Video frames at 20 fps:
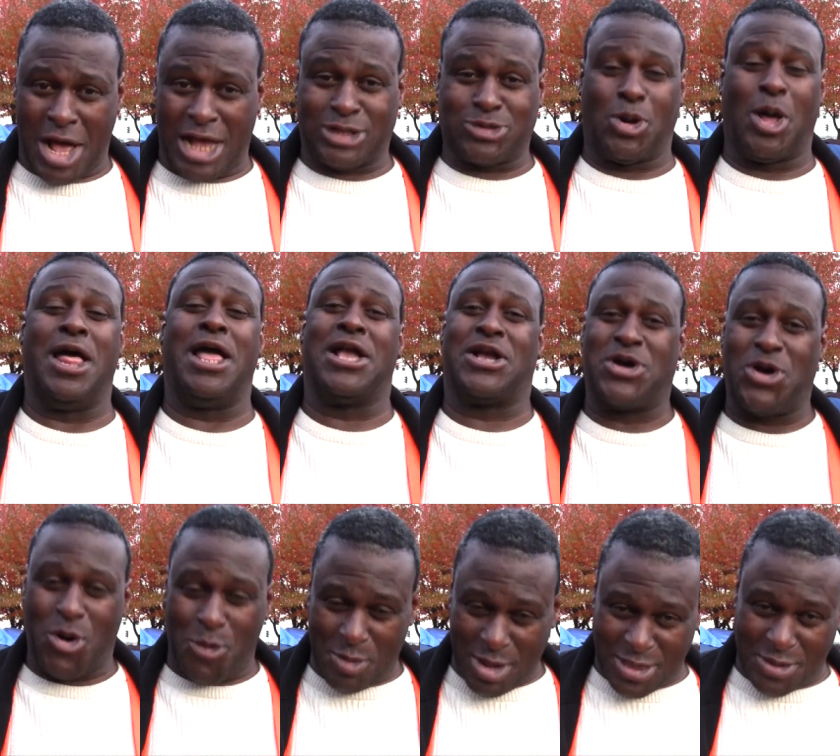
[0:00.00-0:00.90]
that's why they
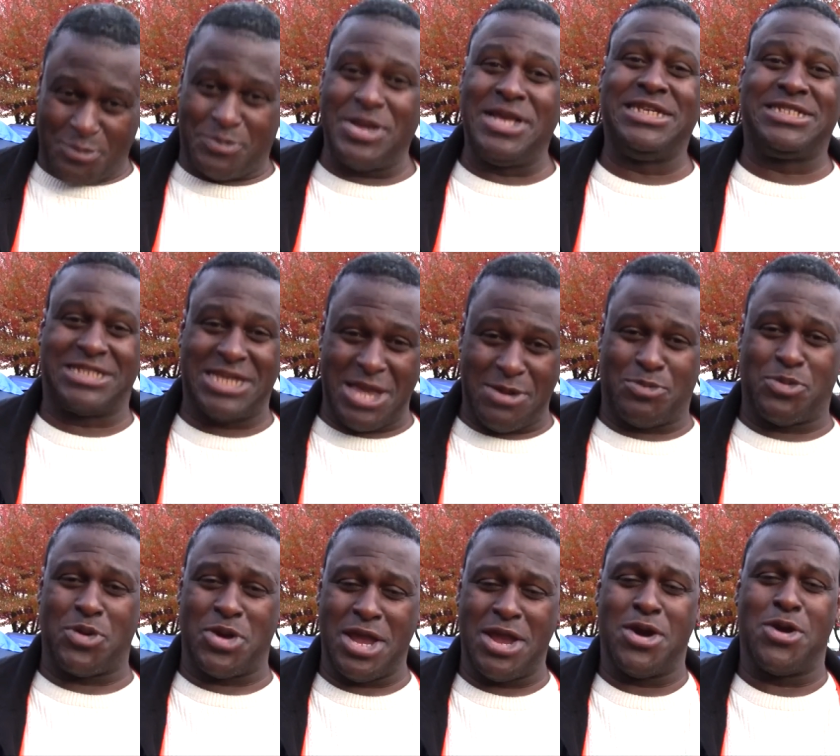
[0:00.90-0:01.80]
call me the
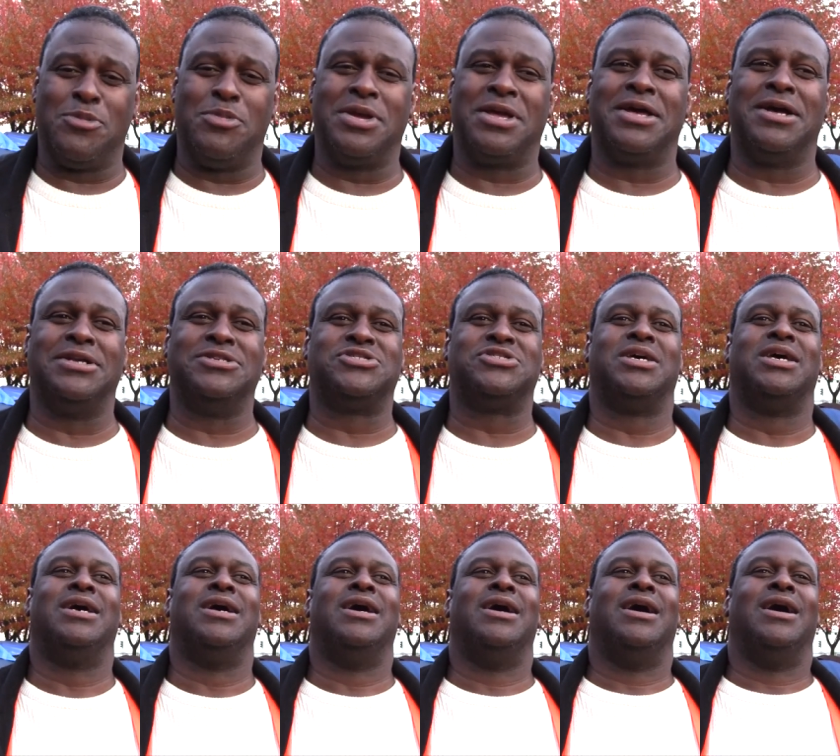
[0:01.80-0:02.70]
peacekeeper here because
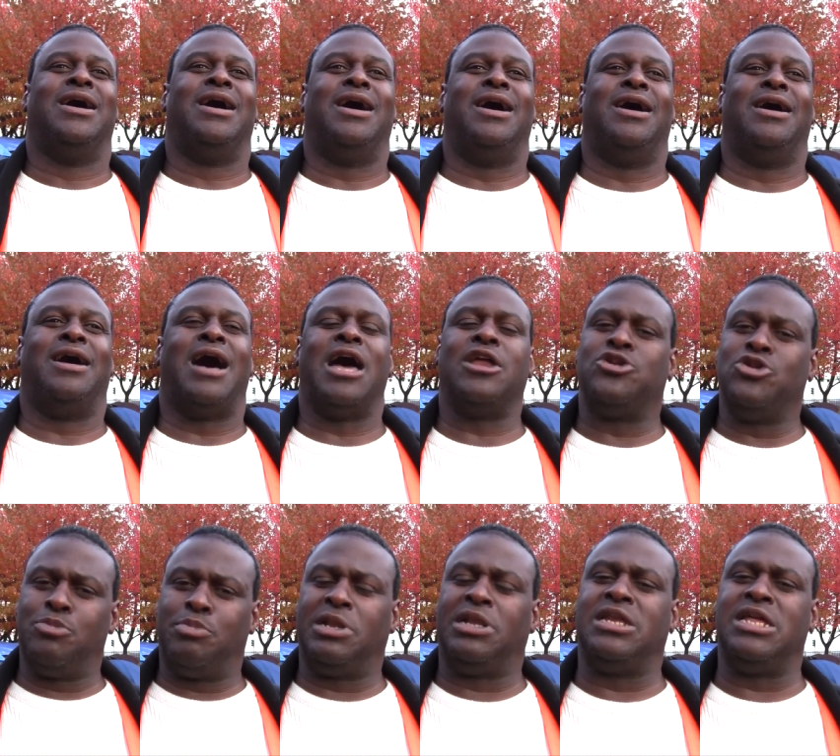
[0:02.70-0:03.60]
uh, I
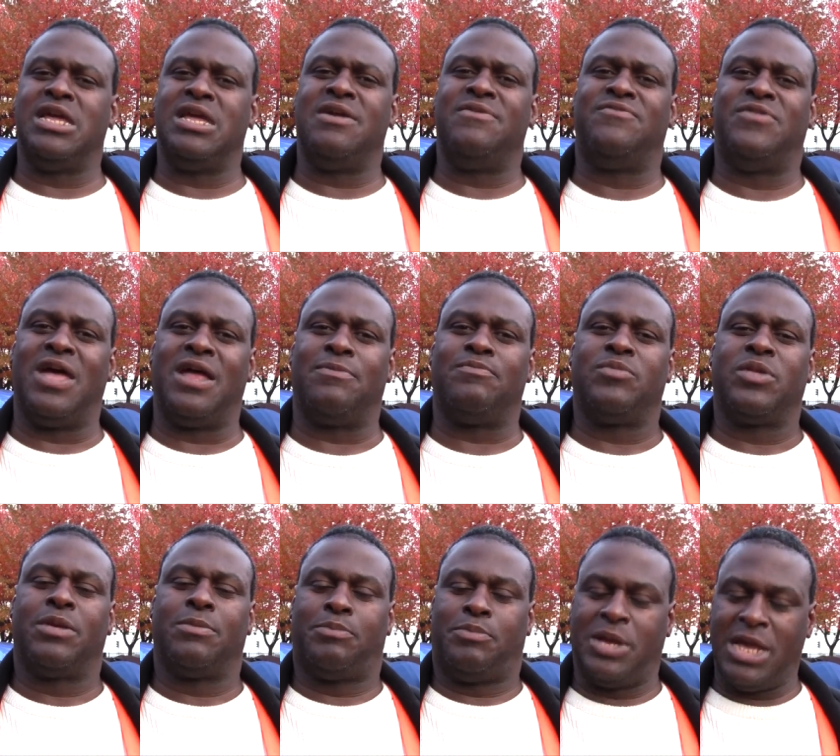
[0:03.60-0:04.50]
do believe
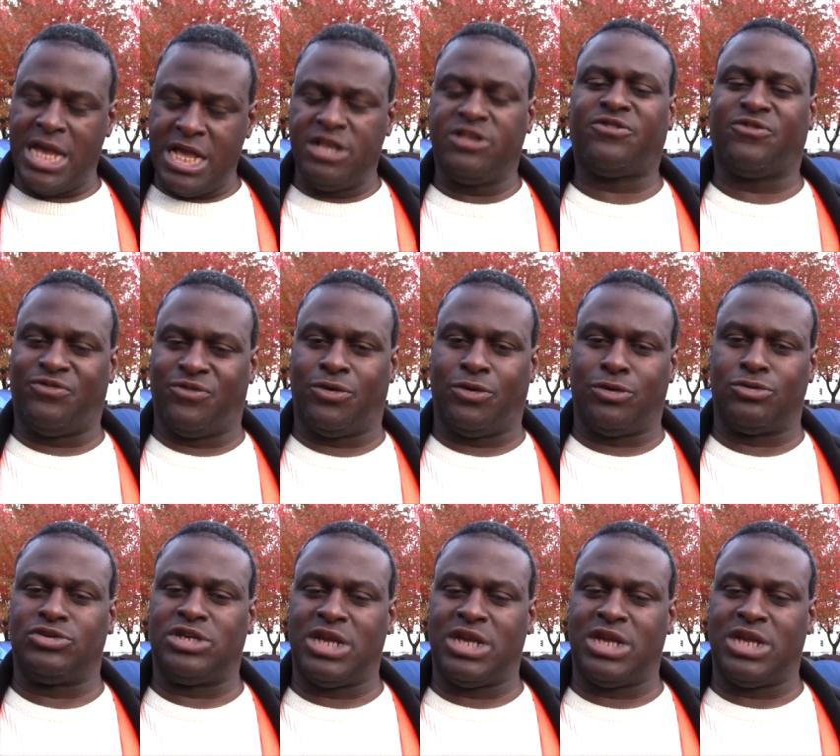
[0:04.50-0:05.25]
that peaceful